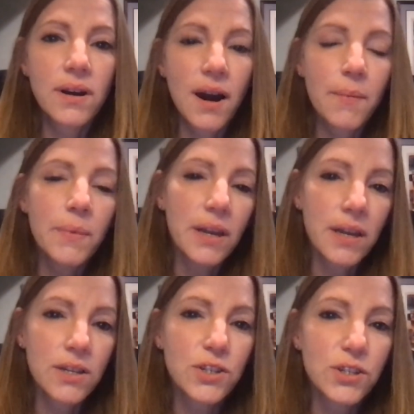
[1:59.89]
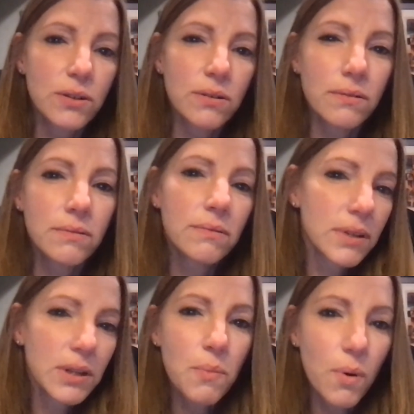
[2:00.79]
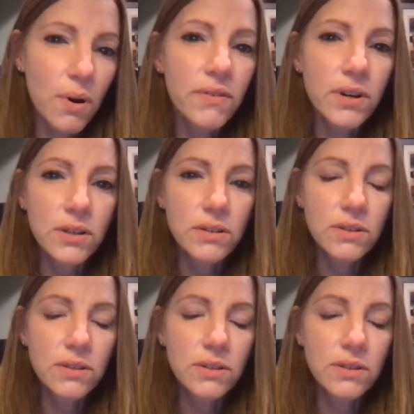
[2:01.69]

coming into, more of a